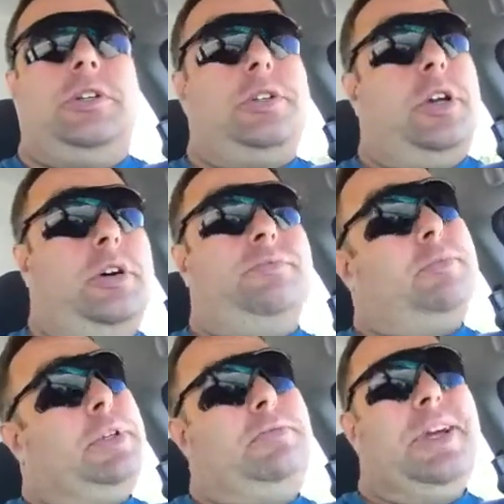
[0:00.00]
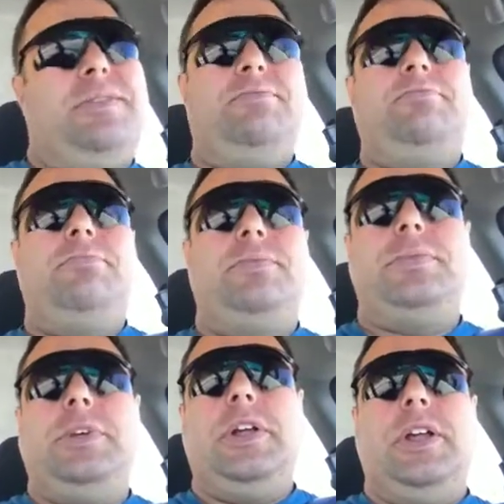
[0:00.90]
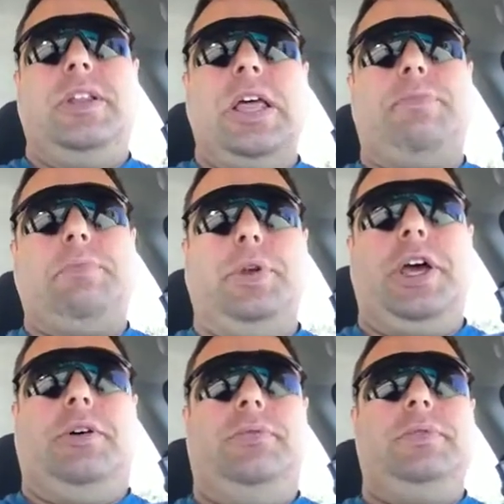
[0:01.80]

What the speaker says: So, but yeah, let people know.